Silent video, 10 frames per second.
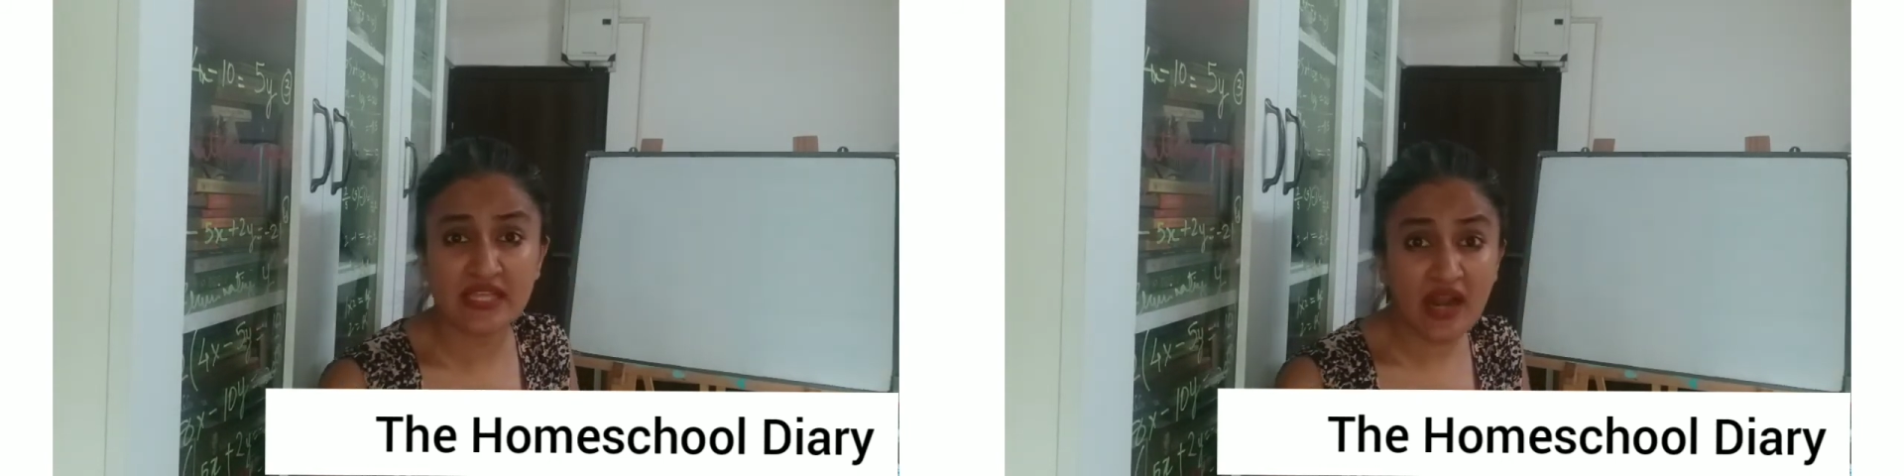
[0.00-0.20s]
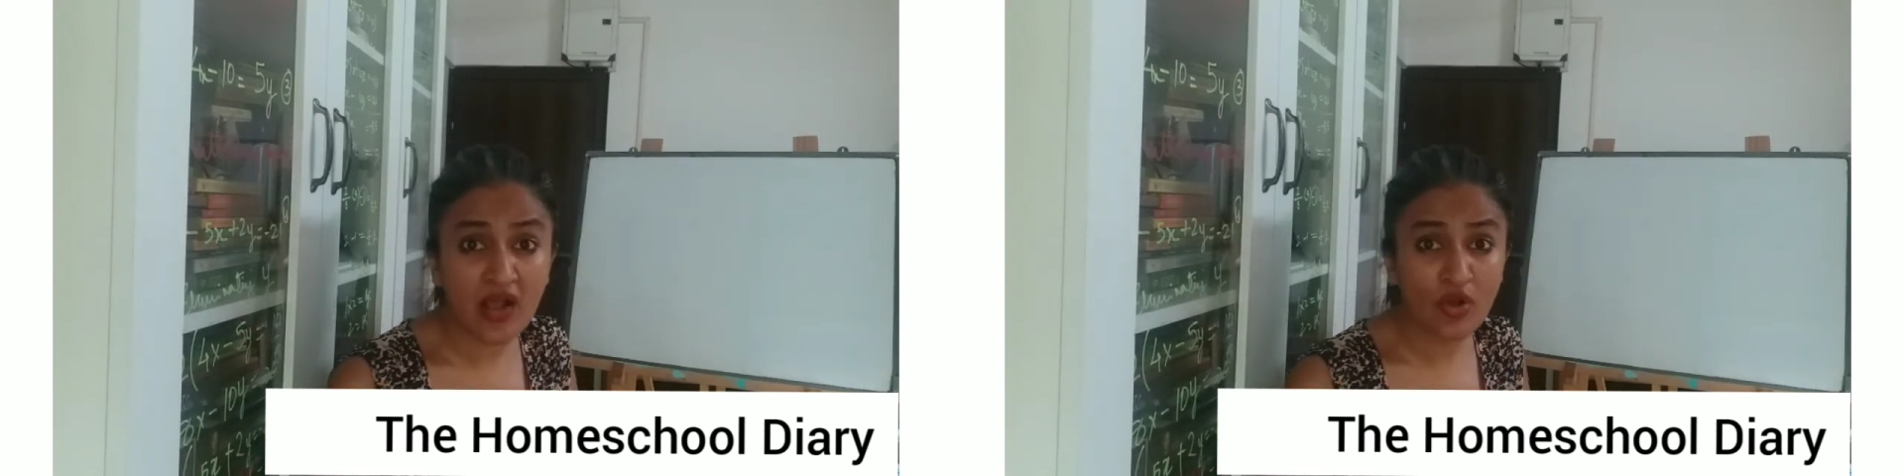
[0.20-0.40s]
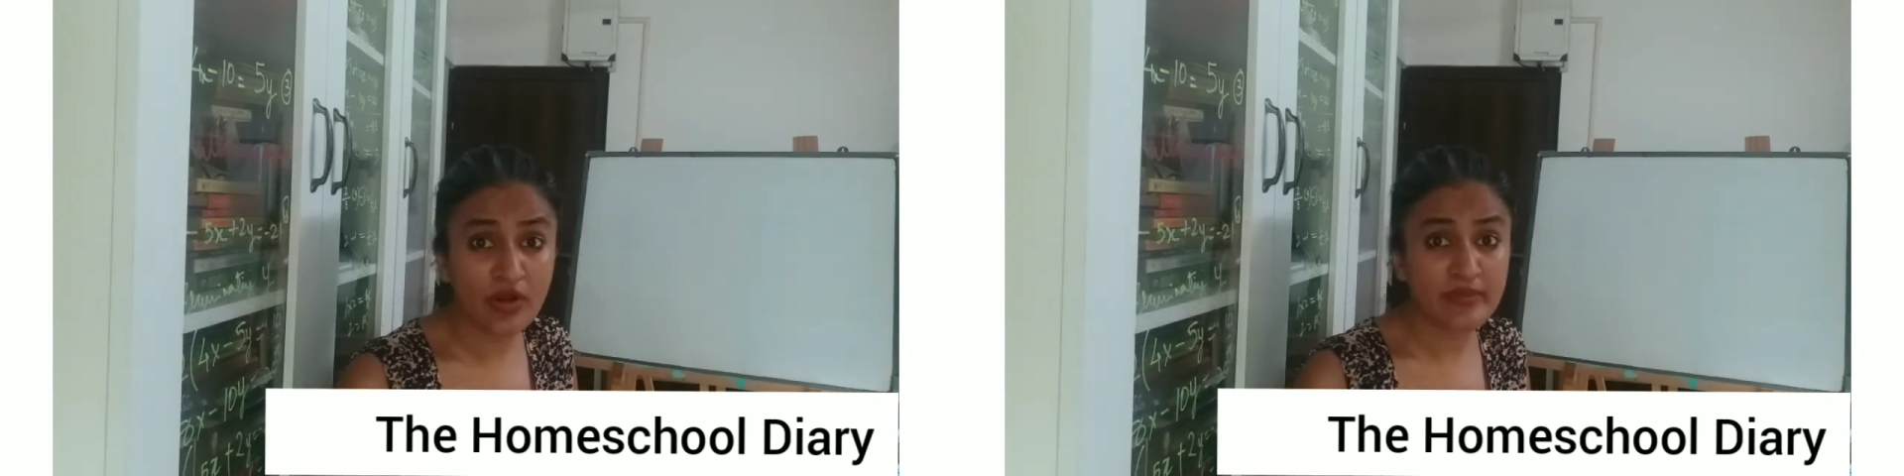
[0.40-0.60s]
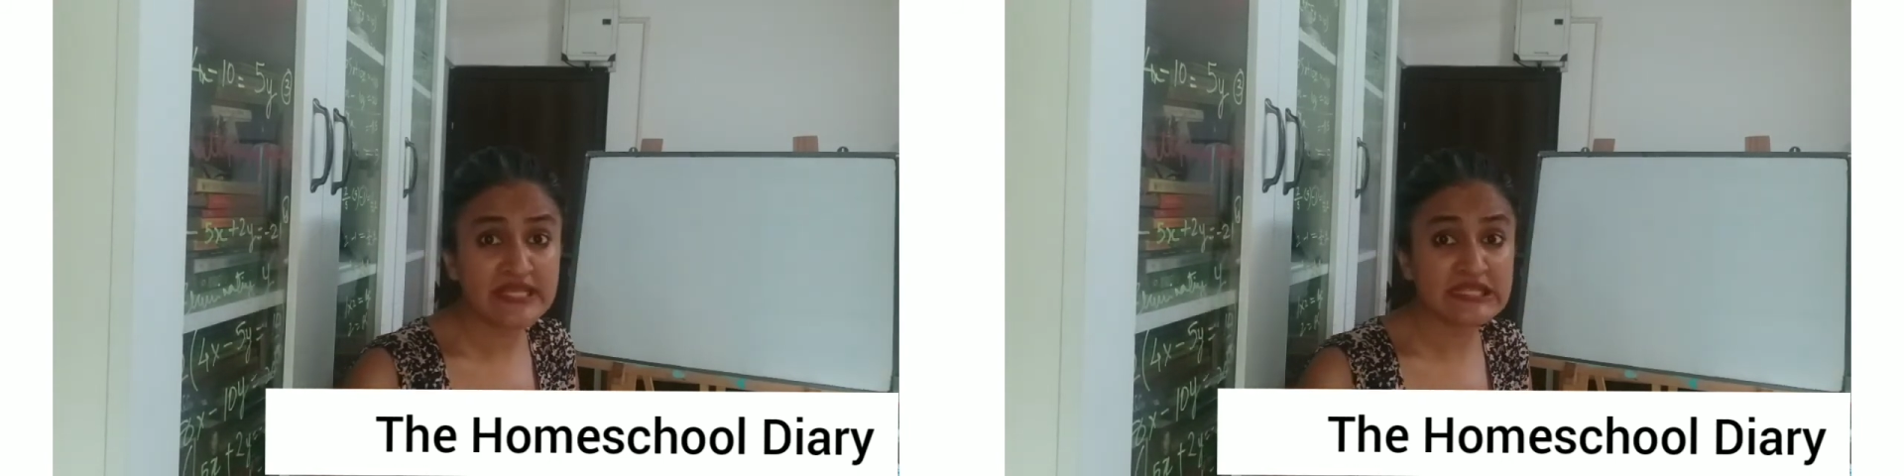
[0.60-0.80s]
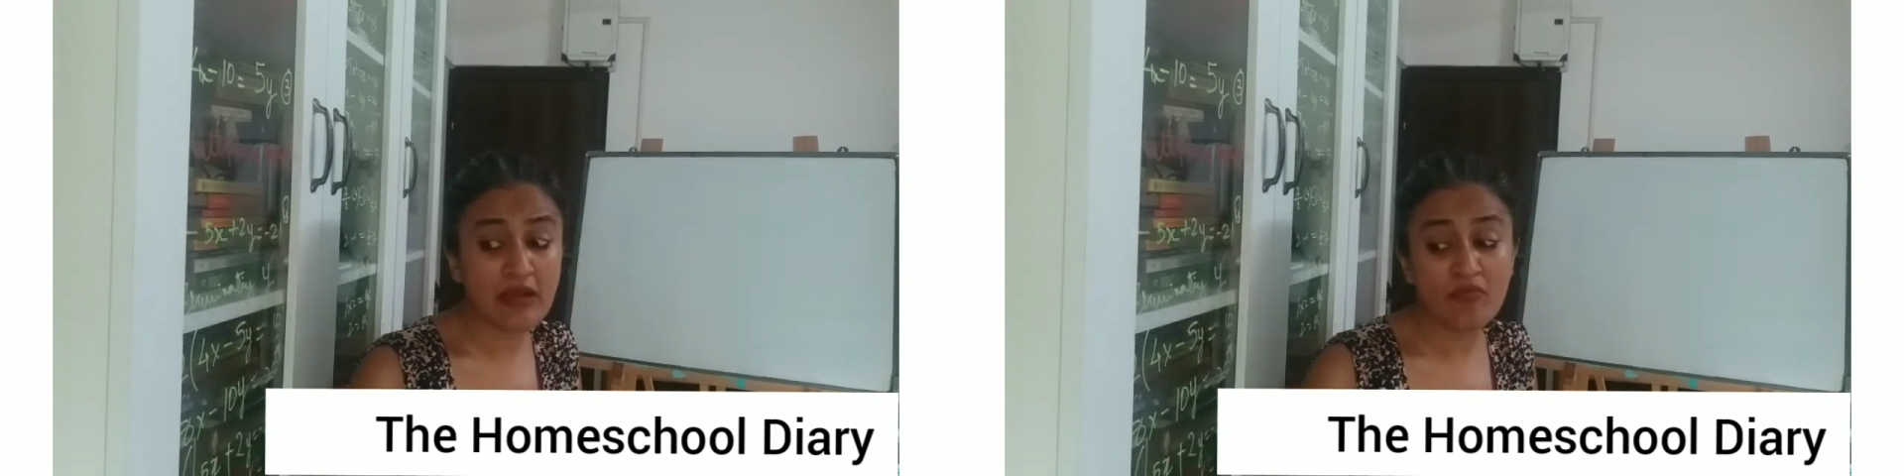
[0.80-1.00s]
there are going to
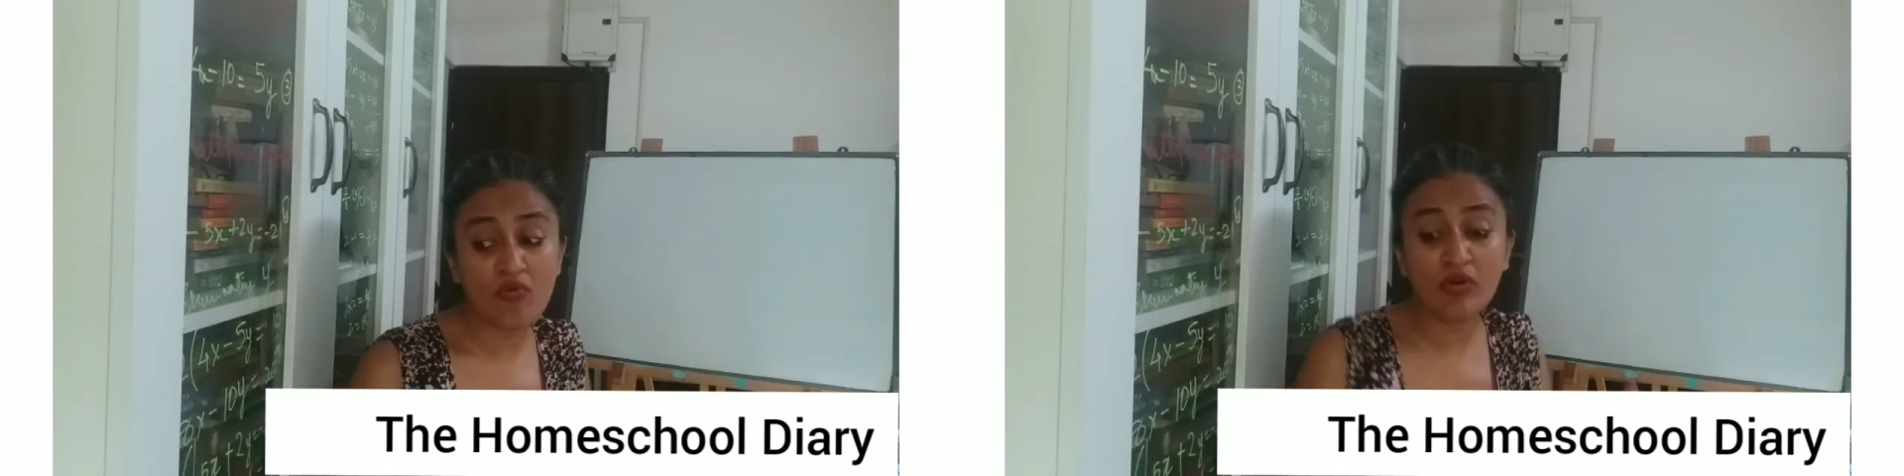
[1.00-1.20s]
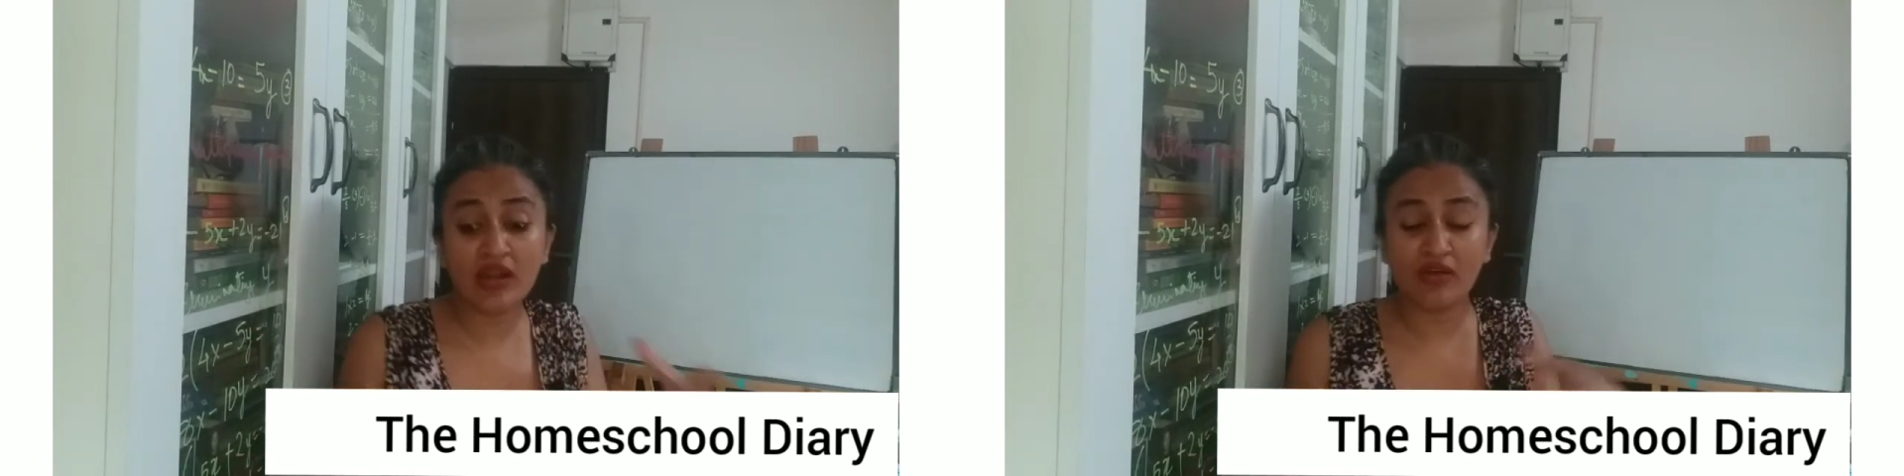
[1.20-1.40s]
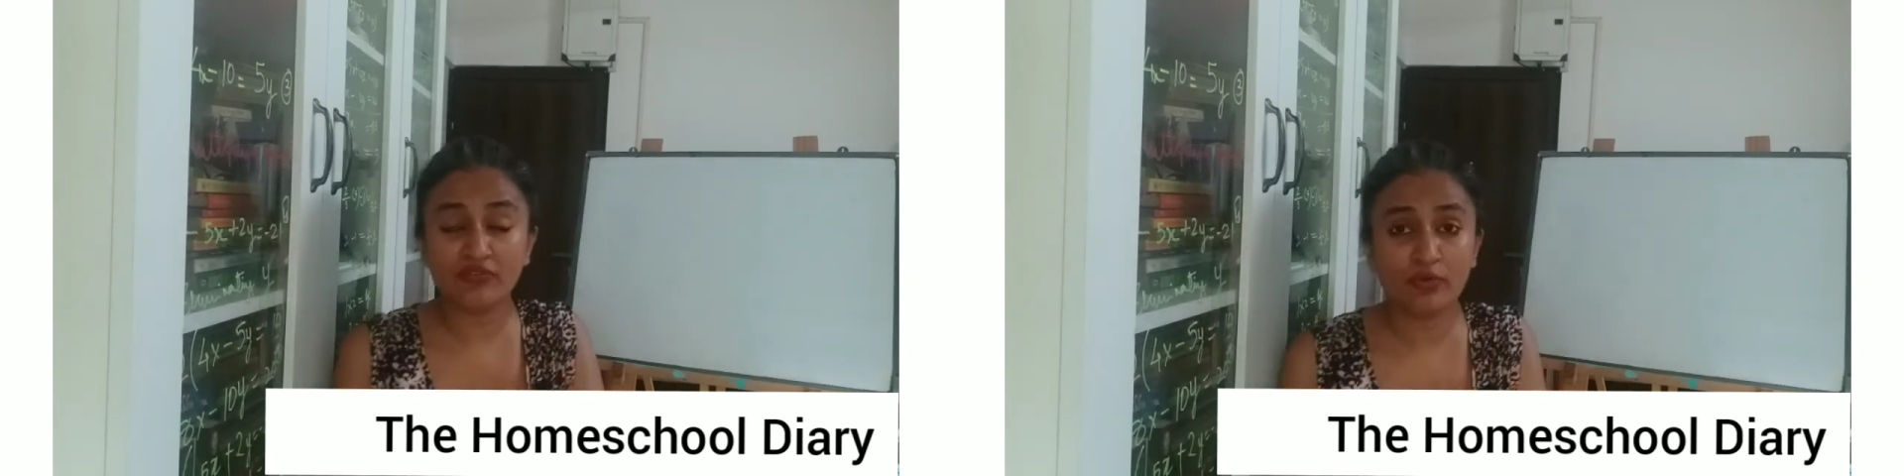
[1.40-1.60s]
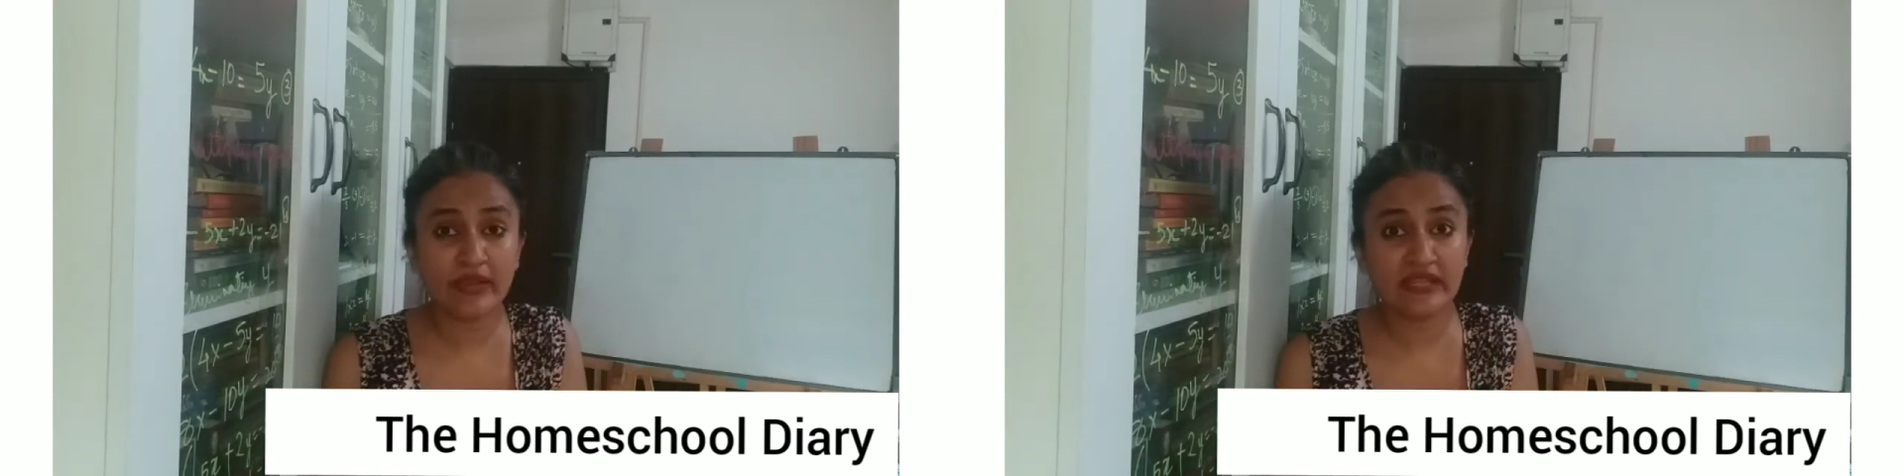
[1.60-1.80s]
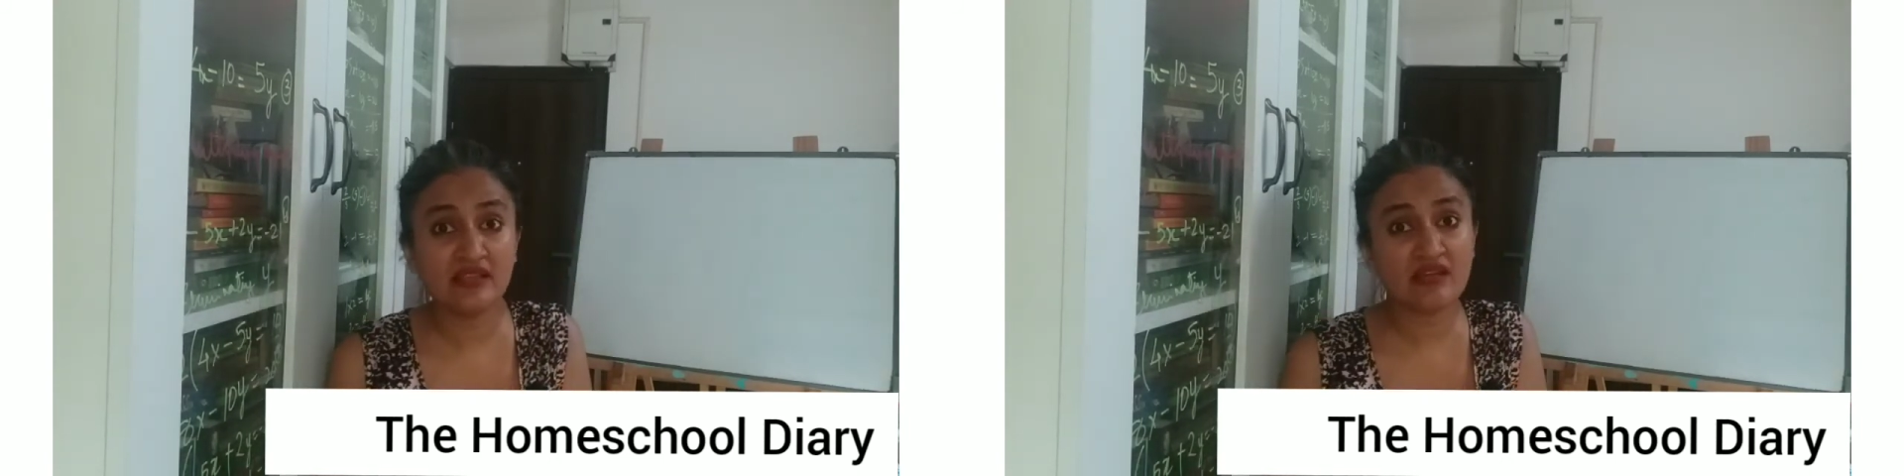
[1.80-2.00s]
be some who love to
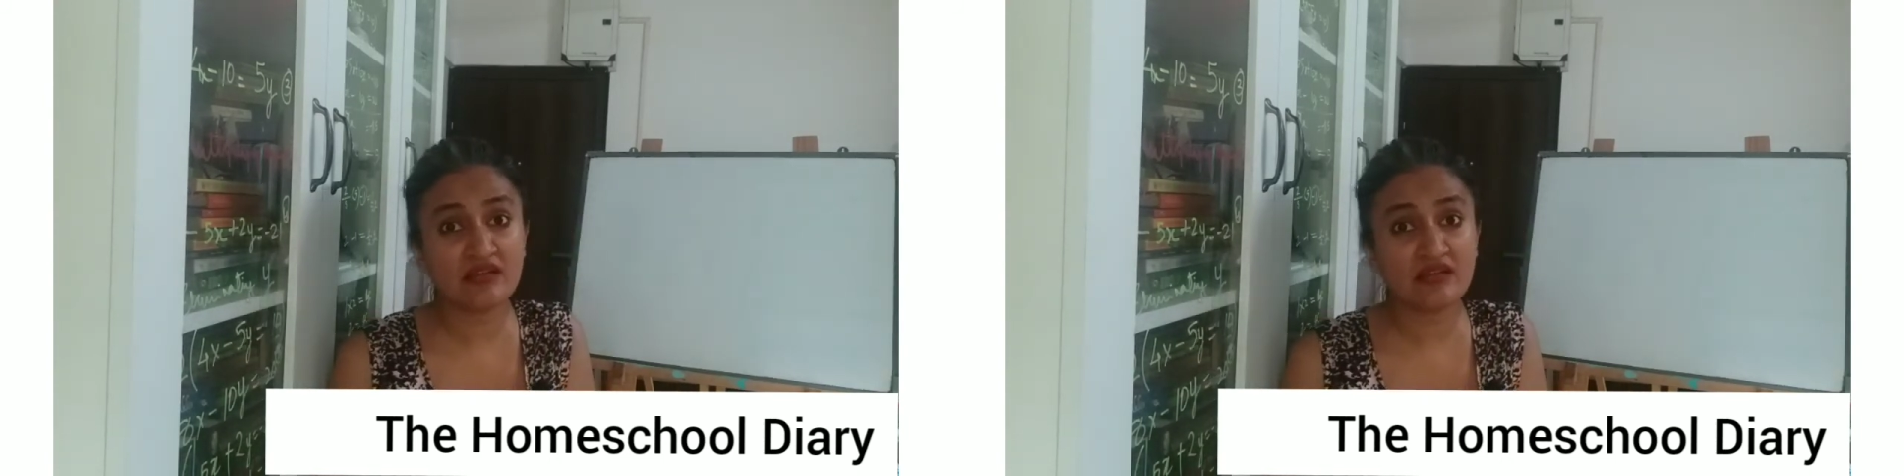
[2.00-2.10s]
be in their